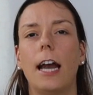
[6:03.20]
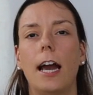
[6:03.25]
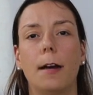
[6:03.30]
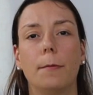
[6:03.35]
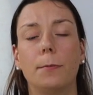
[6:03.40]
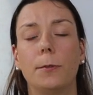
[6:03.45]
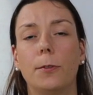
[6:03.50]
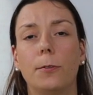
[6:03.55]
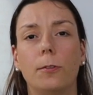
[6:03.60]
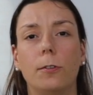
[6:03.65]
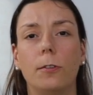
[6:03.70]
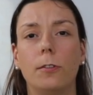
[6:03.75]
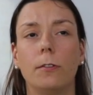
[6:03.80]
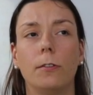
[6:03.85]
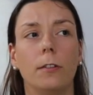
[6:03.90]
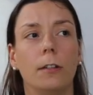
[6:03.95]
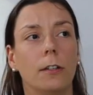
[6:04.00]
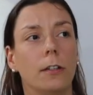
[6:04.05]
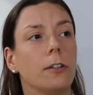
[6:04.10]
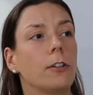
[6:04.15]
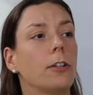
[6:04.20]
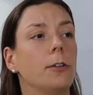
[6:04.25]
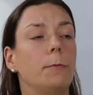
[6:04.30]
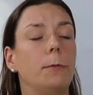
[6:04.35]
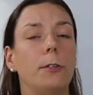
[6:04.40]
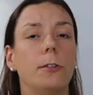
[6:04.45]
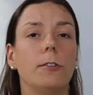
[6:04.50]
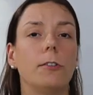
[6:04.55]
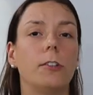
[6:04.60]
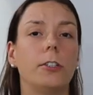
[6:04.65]
apps or
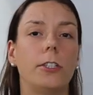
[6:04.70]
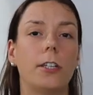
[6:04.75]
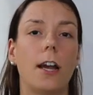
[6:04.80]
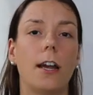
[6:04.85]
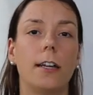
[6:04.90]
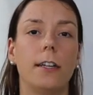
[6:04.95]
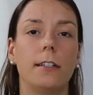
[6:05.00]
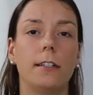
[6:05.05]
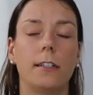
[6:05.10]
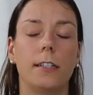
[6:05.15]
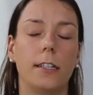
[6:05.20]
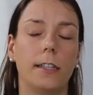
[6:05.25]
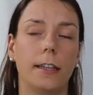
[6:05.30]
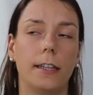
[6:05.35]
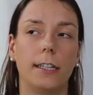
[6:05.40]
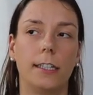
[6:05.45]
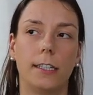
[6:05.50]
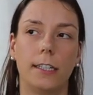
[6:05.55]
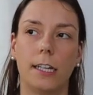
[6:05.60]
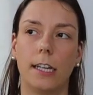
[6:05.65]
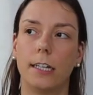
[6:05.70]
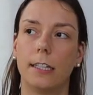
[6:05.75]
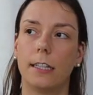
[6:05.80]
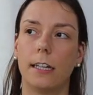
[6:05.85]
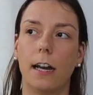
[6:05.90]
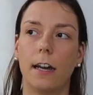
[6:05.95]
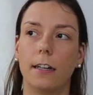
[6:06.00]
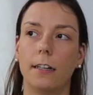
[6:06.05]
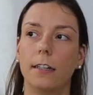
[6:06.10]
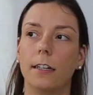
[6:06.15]
computer science and things like
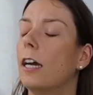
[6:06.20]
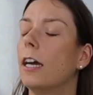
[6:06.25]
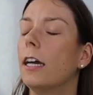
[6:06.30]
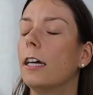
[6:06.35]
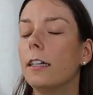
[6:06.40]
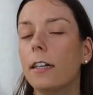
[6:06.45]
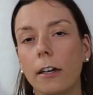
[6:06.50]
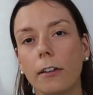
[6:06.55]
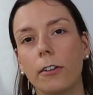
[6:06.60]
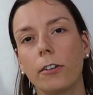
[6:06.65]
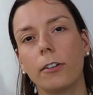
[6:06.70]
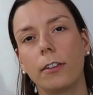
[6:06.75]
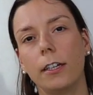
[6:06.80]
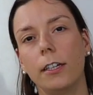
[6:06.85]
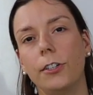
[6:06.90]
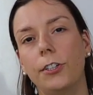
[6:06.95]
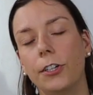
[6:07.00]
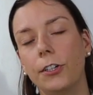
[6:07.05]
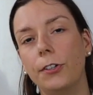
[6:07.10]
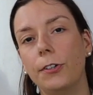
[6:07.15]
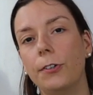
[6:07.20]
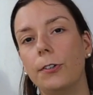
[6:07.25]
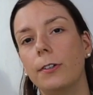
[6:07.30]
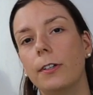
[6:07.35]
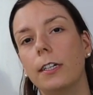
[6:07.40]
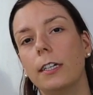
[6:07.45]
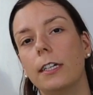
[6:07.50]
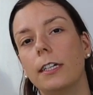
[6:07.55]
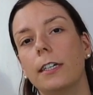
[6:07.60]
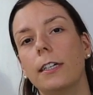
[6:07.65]
that, another thing to
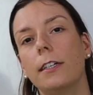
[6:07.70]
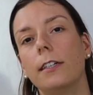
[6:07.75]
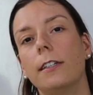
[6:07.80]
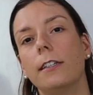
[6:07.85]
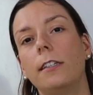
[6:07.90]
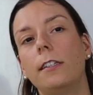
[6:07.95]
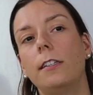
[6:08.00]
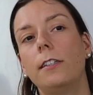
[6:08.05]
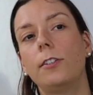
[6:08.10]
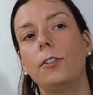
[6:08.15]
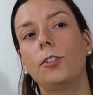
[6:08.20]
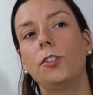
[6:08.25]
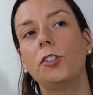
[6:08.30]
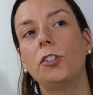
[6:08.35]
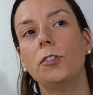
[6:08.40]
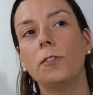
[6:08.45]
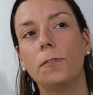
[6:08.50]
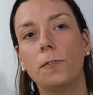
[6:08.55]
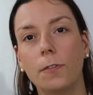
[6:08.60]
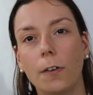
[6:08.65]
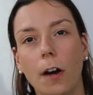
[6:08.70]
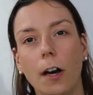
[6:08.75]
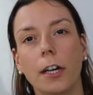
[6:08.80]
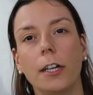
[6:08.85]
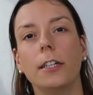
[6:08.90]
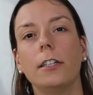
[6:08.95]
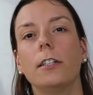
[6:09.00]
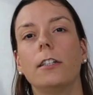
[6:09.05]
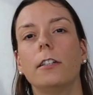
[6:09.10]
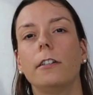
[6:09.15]
do is to
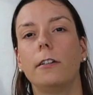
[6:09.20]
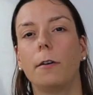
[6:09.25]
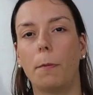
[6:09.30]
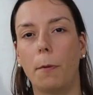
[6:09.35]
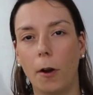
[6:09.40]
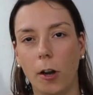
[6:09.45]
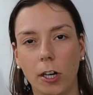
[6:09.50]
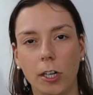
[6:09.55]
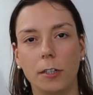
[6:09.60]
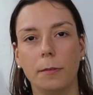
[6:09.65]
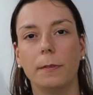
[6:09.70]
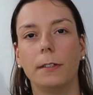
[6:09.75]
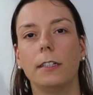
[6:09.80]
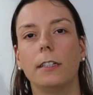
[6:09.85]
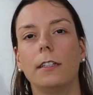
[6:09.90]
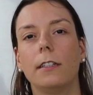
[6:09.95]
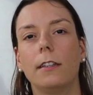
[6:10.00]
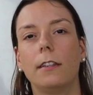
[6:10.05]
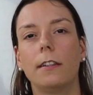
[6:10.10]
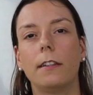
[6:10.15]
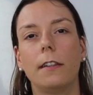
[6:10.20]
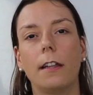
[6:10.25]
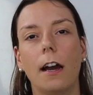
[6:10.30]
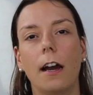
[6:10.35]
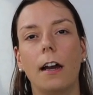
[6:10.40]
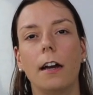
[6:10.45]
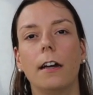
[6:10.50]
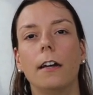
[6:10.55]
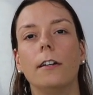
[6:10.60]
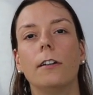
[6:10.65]
find a department
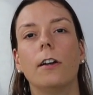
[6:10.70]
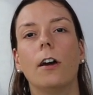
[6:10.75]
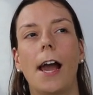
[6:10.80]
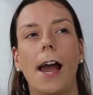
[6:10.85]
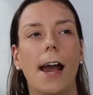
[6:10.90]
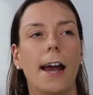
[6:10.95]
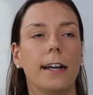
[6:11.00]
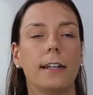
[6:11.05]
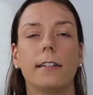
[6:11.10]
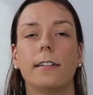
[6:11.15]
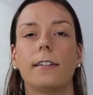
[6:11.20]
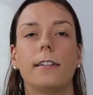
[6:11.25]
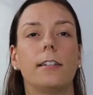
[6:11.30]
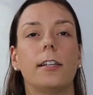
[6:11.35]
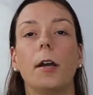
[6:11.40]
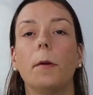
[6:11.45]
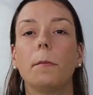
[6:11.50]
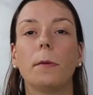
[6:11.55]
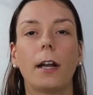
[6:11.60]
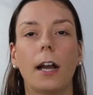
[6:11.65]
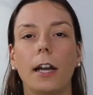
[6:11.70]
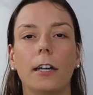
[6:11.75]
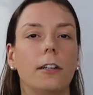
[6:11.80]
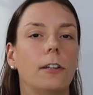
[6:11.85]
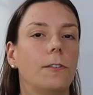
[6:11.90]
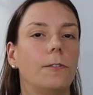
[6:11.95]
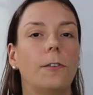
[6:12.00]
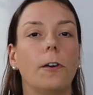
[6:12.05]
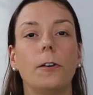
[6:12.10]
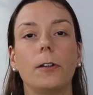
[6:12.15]
that has some kind
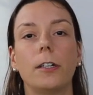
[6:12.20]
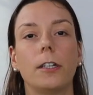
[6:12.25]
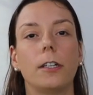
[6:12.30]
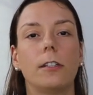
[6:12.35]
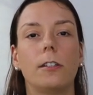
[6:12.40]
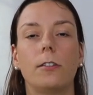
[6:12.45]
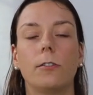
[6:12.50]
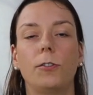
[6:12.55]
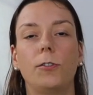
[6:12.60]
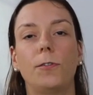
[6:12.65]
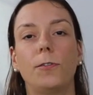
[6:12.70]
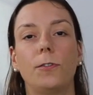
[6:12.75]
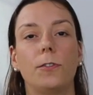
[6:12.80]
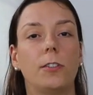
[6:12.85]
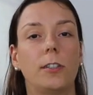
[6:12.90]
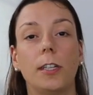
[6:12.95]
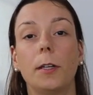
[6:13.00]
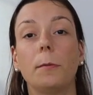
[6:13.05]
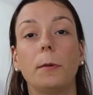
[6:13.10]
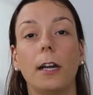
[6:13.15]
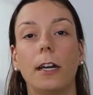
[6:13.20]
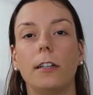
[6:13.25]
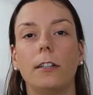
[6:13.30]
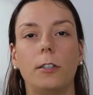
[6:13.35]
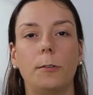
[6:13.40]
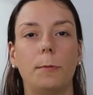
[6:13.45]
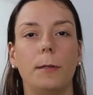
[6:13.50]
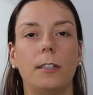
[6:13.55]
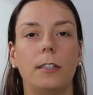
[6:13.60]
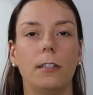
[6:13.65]
of focus or some kind of
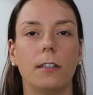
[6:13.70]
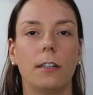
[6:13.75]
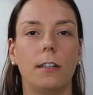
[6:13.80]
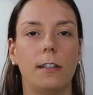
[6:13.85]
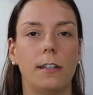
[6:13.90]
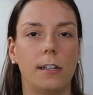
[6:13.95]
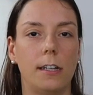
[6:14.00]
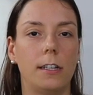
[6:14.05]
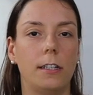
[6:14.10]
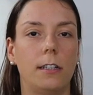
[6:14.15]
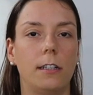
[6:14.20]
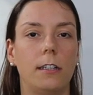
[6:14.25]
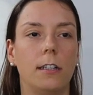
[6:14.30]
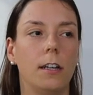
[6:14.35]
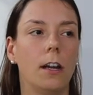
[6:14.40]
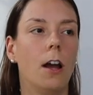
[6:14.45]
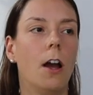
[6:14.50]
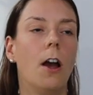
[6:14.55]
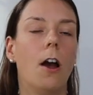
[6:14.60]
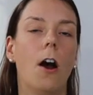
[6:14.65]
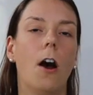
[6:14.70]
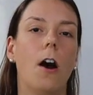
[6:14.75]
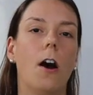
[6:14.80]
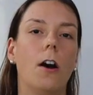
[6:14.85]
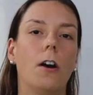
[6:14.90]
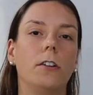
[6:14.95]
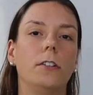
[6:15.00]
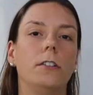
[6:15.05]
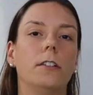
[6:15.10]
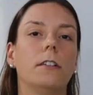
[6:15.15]
specialization
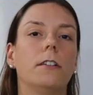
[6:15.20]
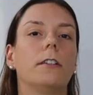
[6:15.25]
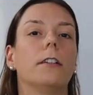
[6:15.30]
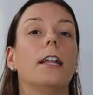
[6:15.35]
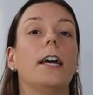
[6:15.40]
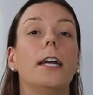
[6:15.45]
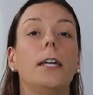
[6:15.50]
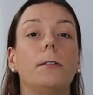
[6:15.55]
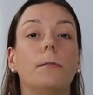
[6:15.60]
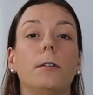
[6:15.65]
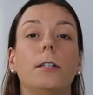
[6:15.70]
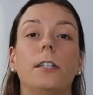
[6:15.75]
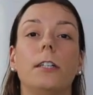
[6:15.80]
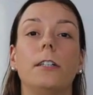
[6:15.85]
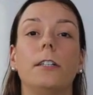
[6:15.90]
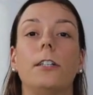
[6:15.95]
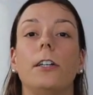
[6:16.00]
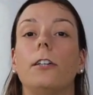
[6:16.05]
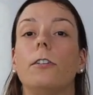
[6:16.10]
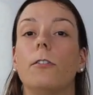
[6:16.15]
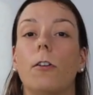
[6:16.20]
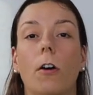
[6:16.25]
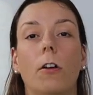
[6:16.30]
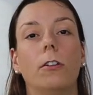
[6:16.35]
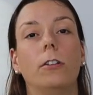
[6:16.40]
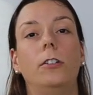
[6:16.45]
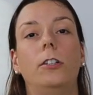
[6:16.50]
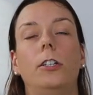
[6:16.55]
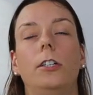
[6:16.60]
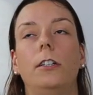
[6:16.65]
on language and
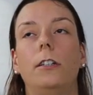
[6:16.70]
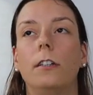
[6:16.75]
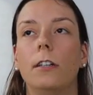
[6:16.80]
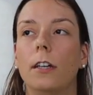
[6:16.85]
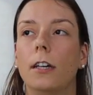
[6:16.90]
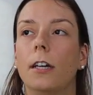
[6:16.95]
technology,